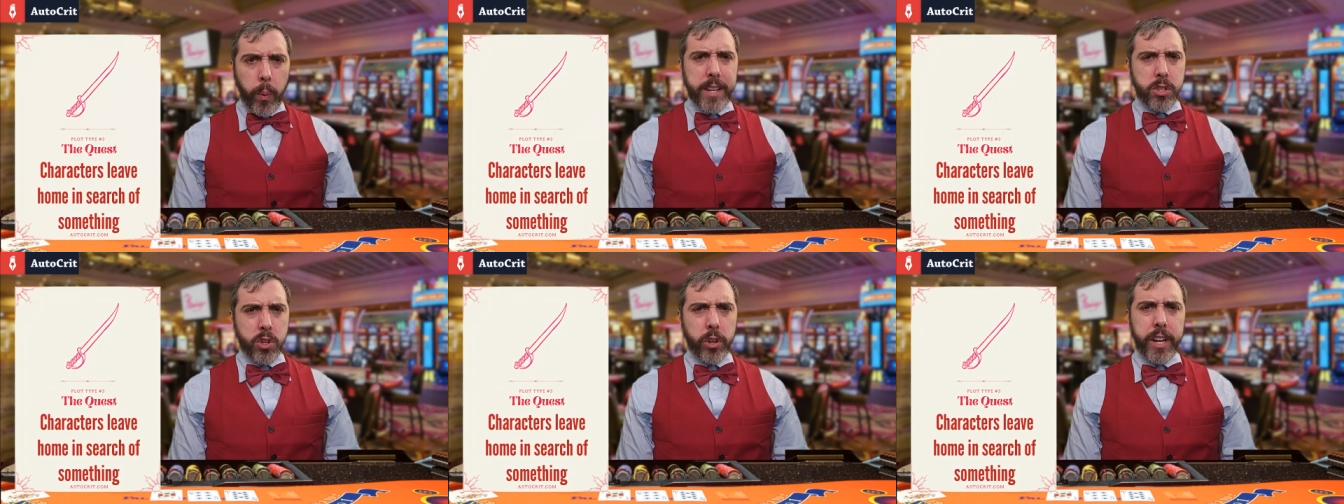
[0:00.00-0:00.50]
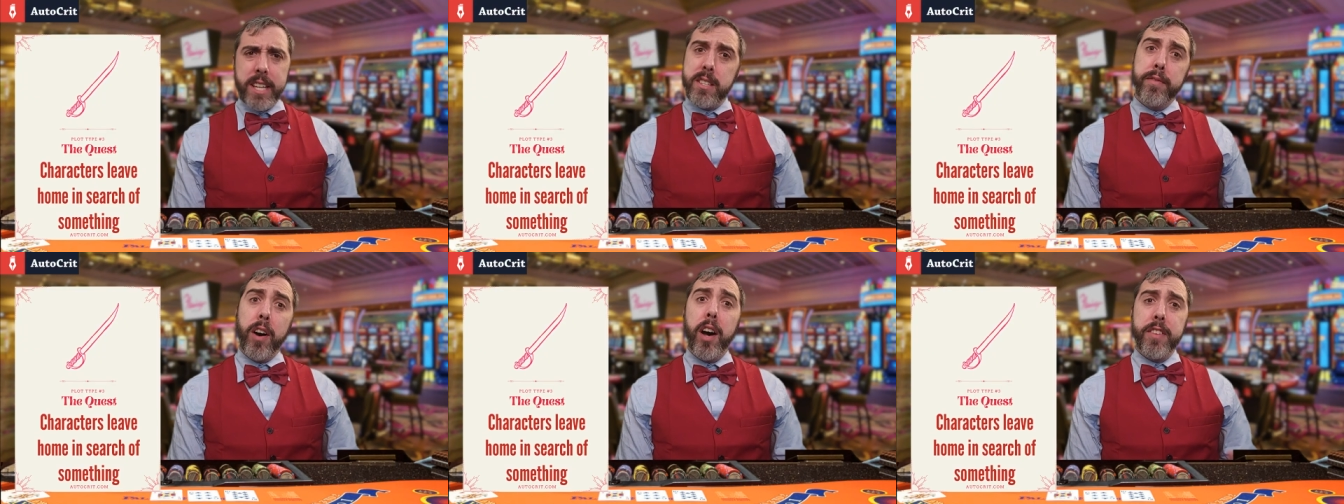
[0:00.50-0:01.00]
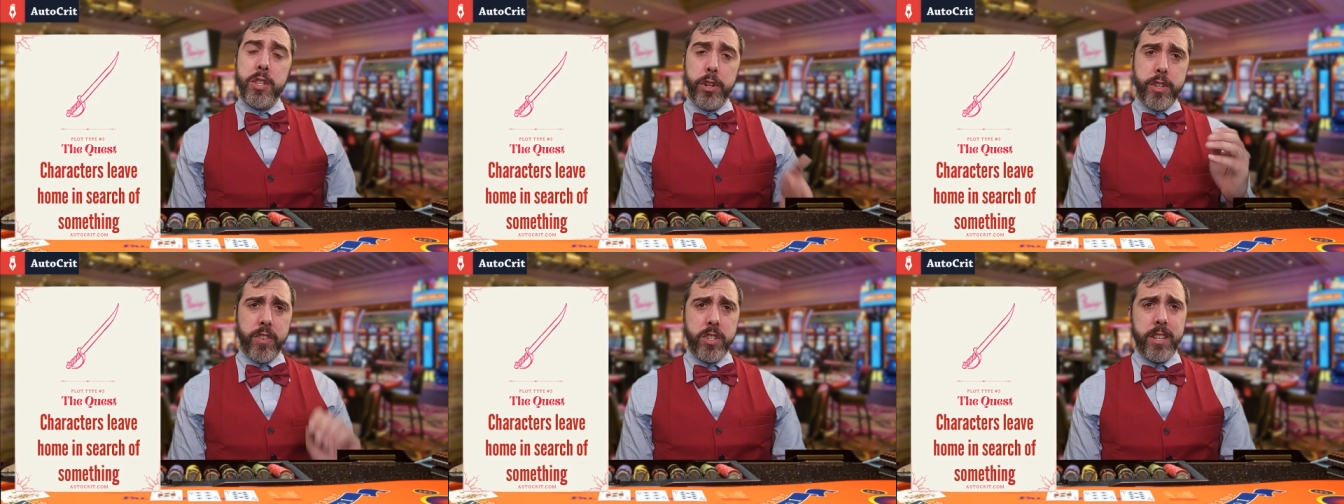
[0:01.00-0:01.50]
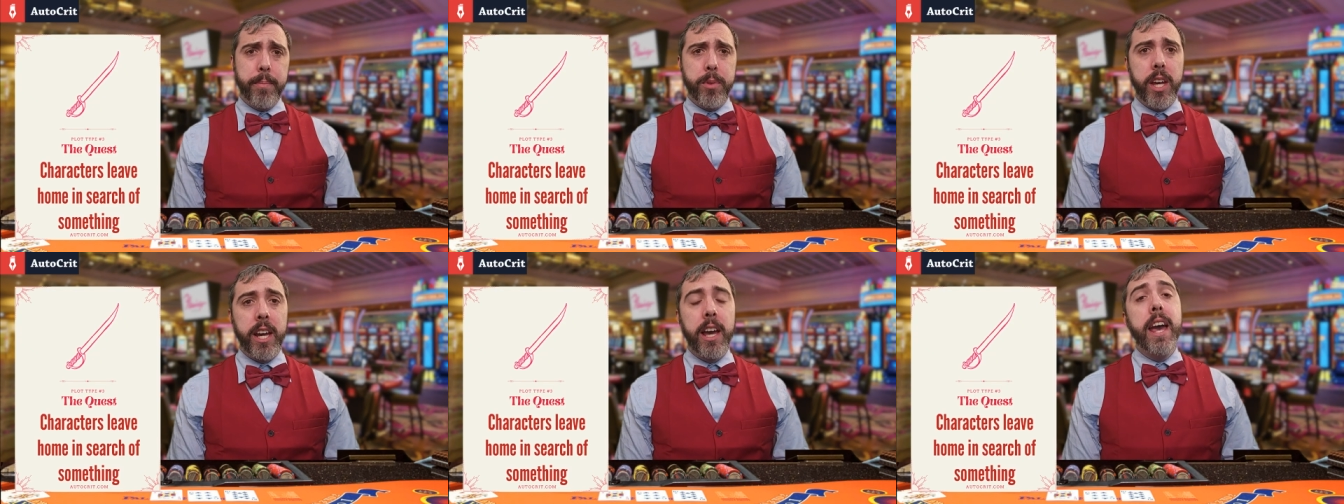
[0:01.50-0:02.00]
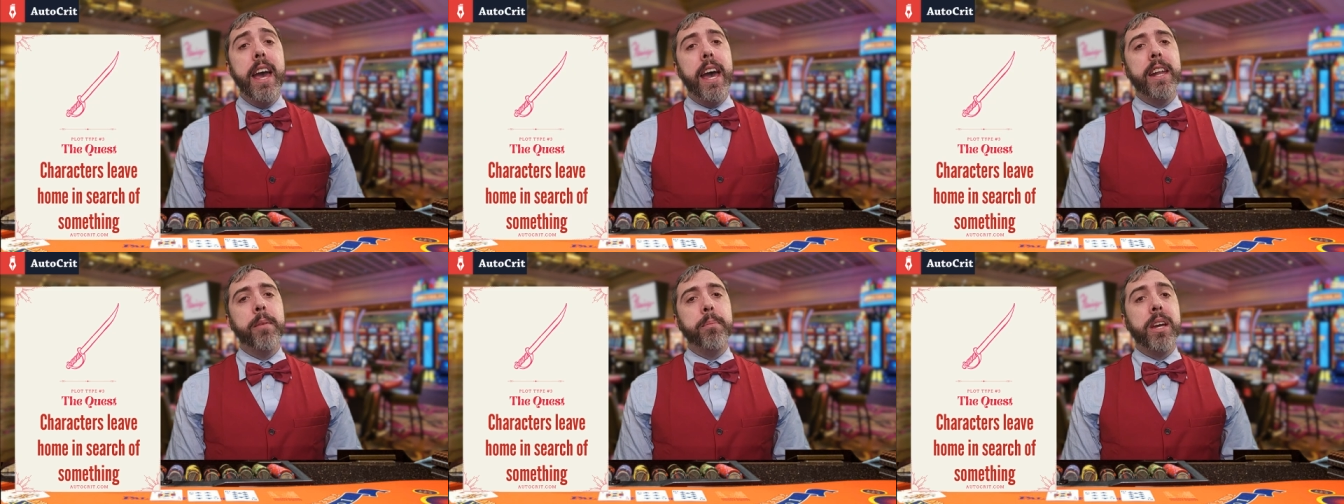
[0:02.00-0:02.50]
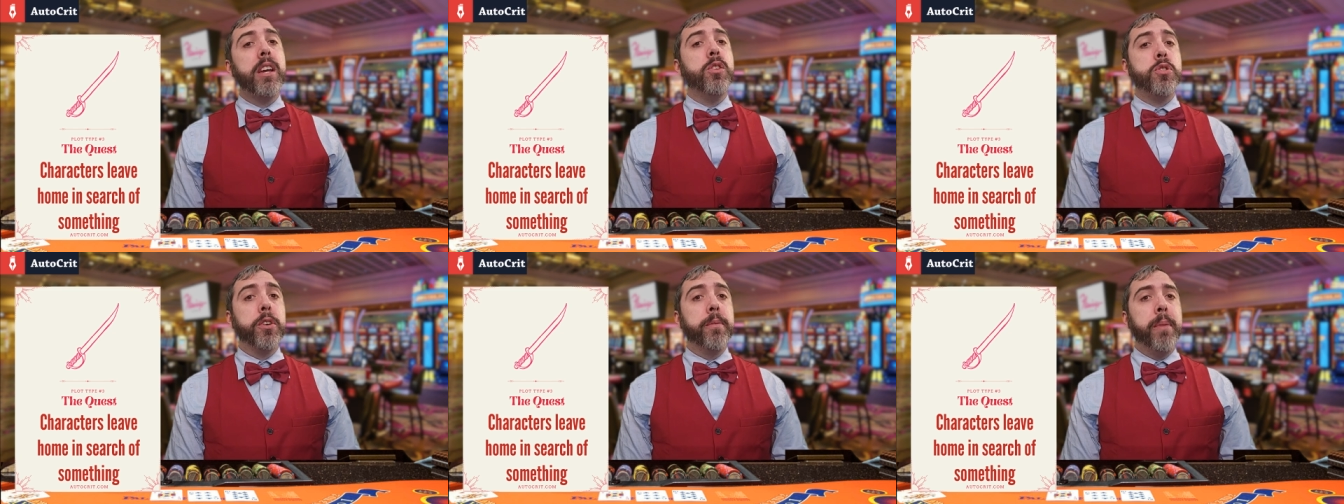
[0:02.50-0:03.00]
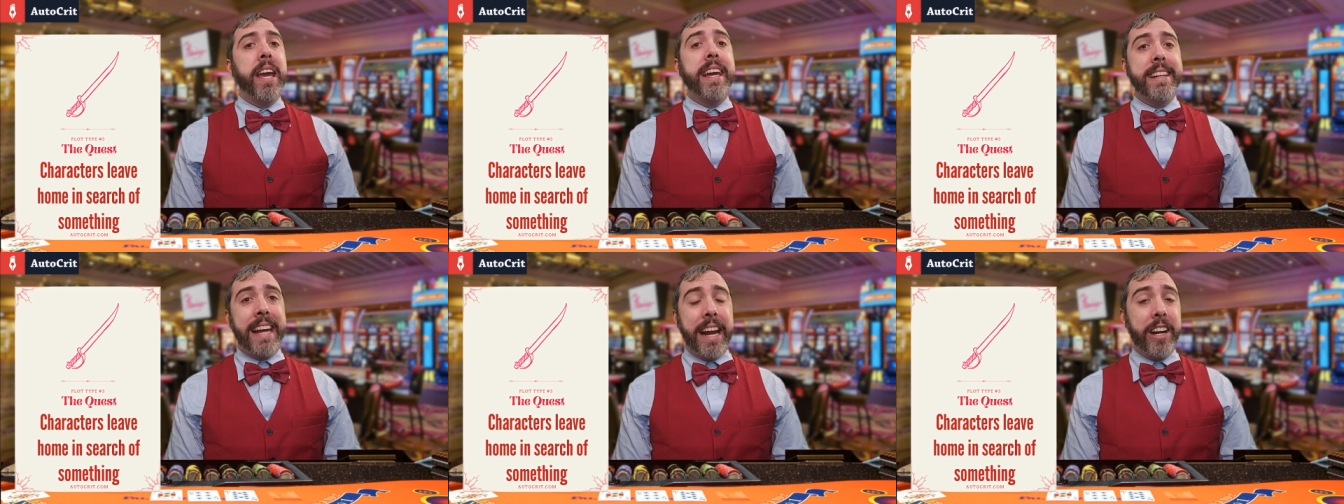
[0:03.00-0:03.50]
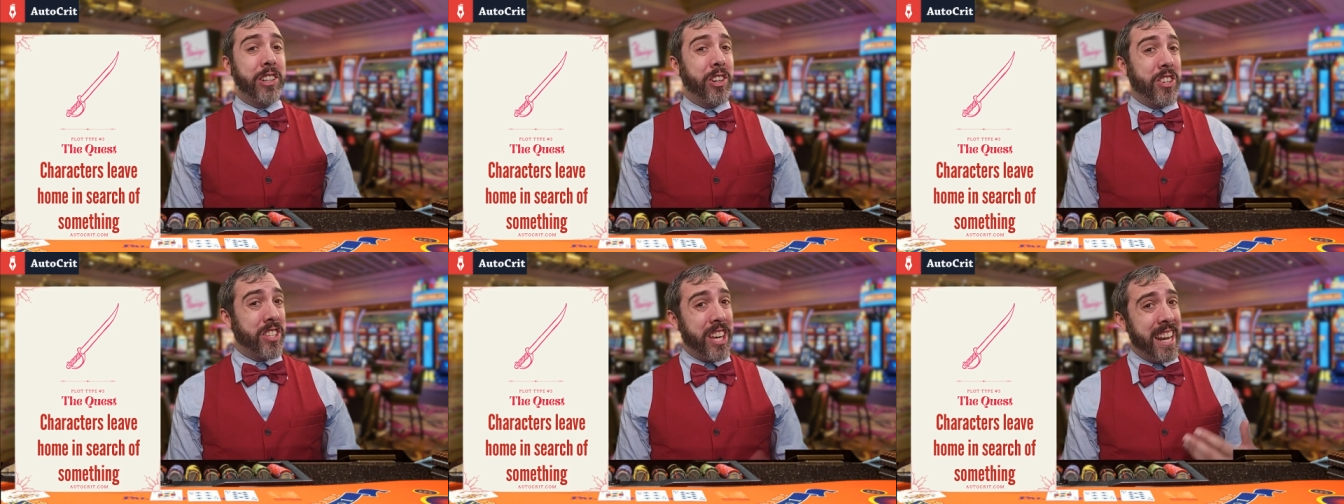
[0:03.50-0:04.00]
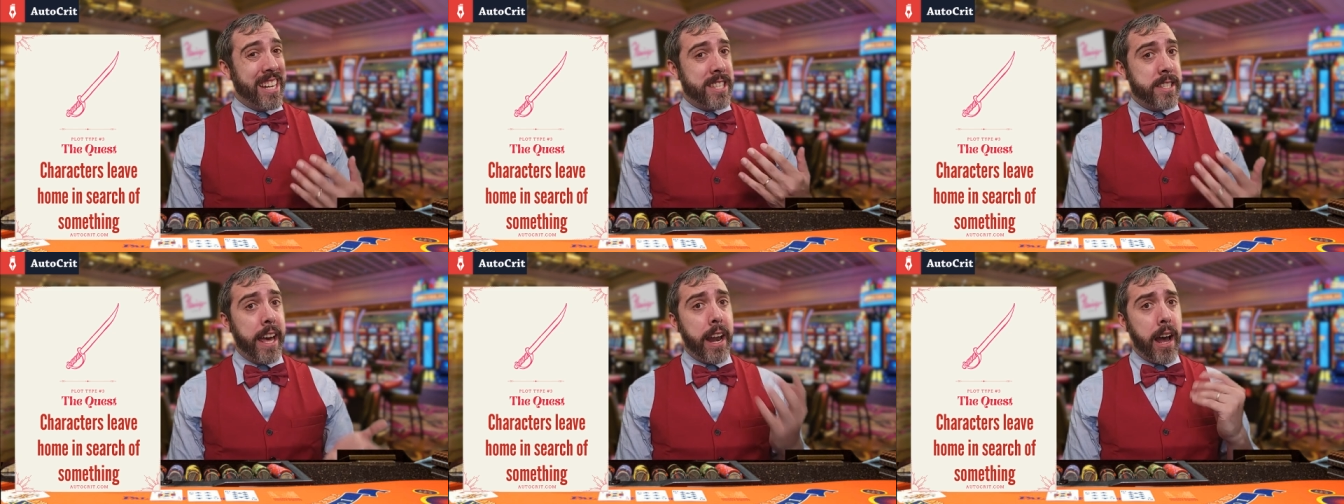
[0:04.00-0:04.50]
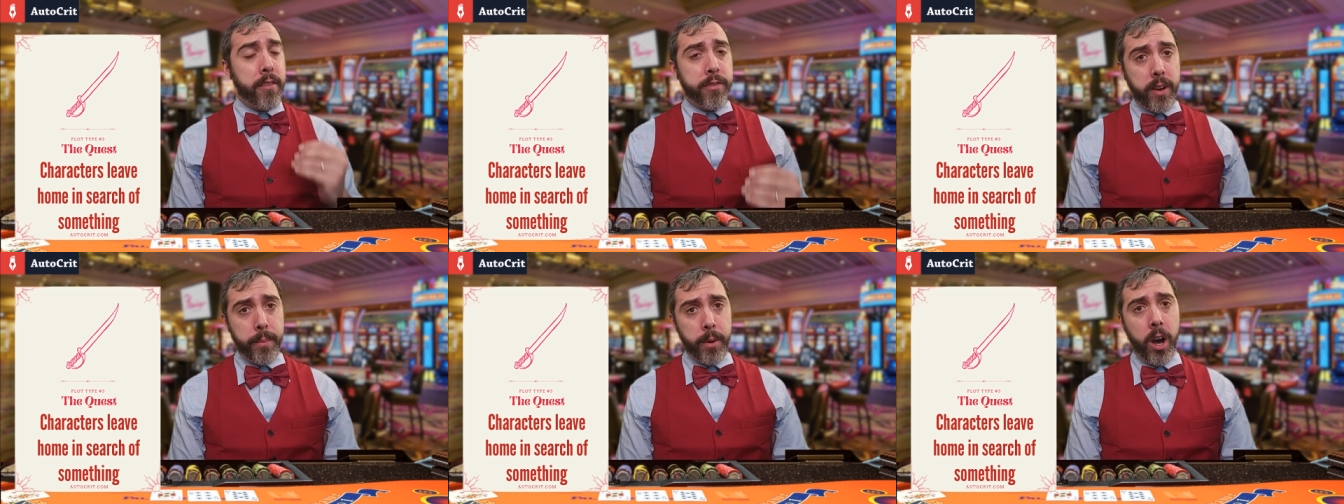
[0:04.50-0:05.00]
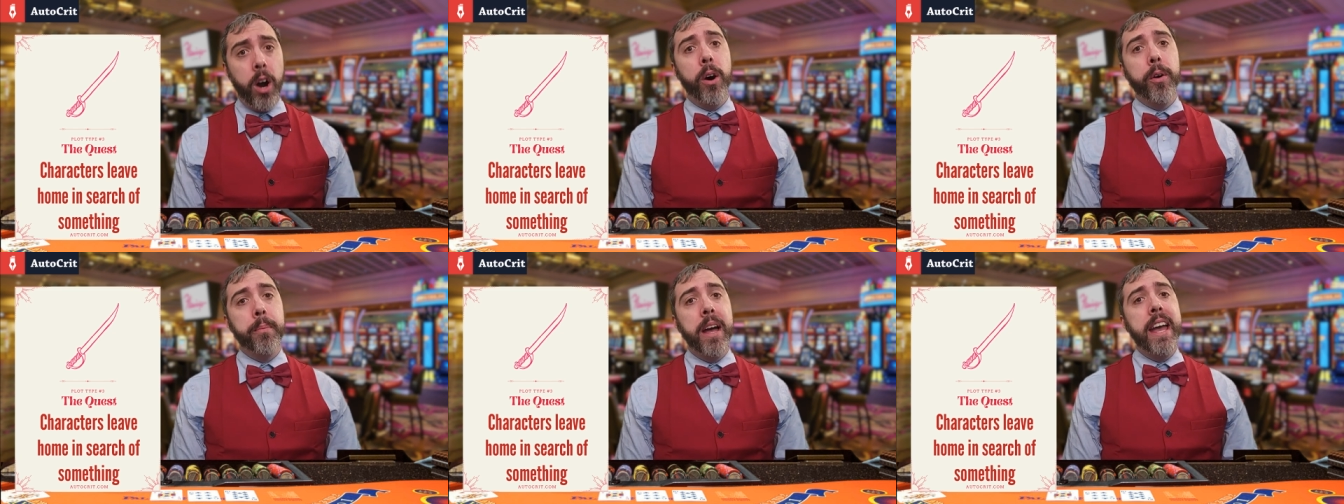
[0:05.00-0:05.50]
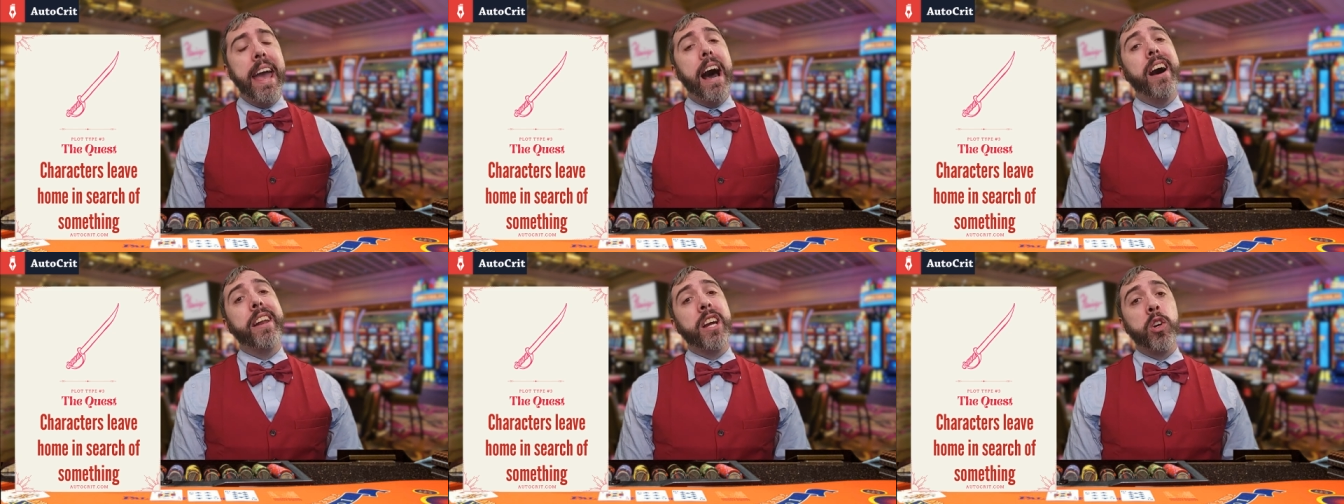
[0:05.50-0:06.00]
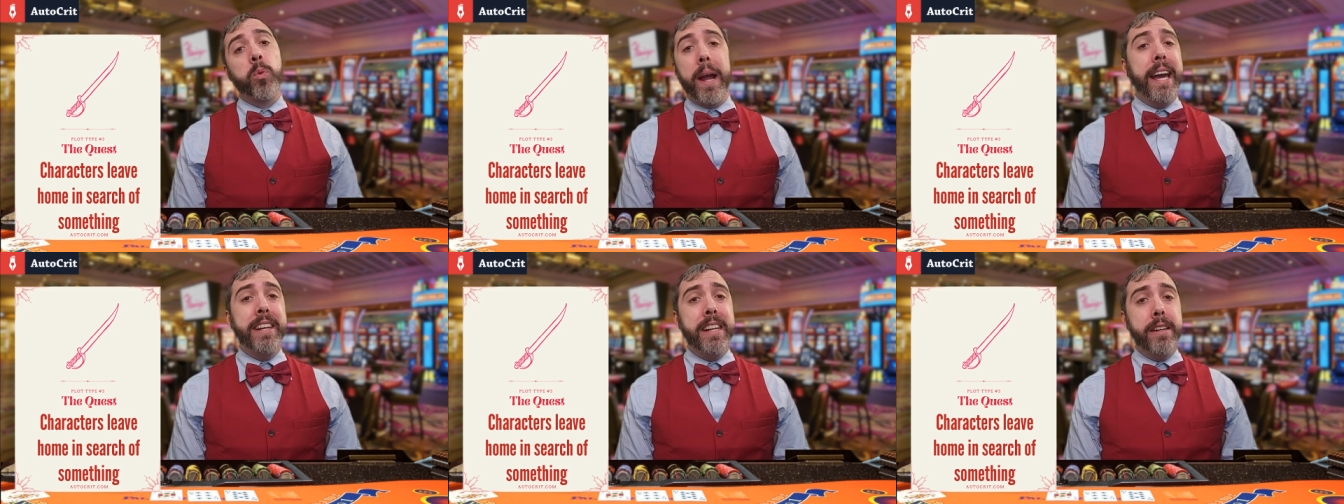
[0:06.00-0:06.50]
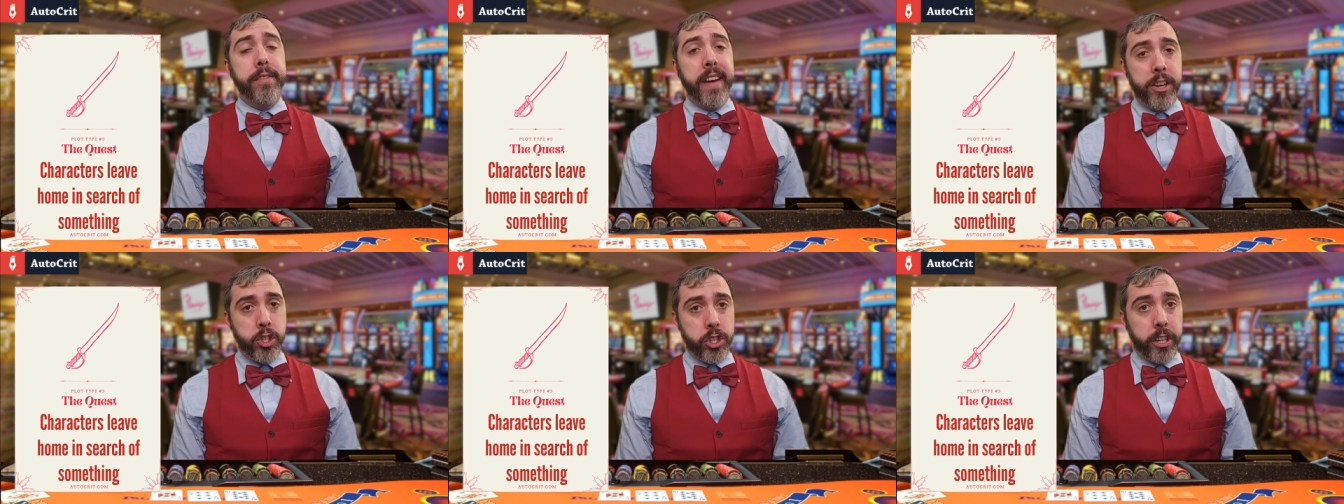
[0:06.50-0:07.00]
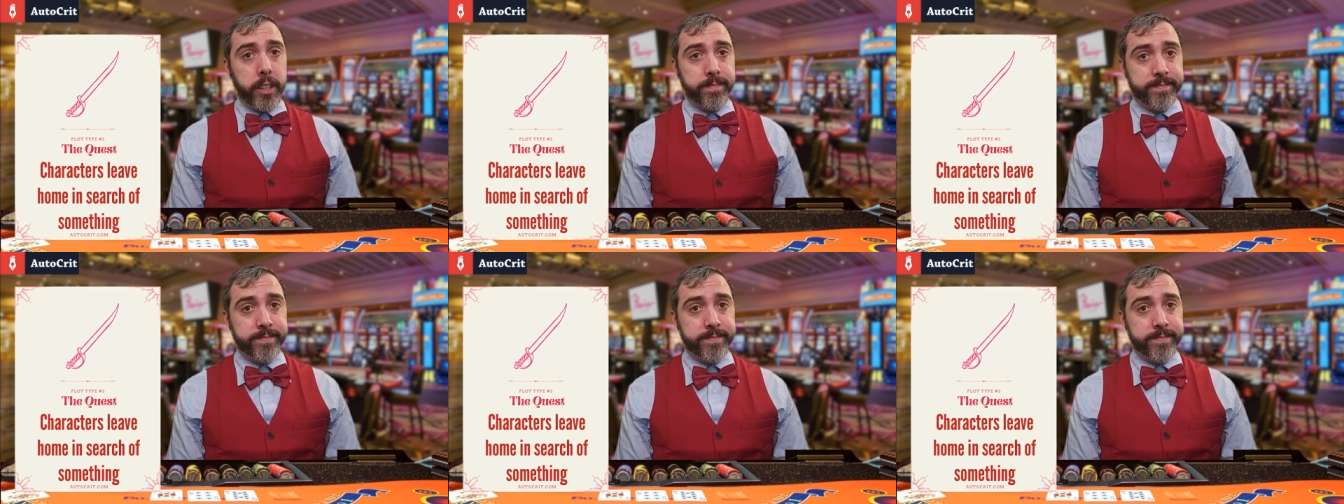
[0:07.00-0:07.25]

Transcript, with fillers: Quest stories involve a search for something, and it means your main character is gonna set off from home on a grand adventure.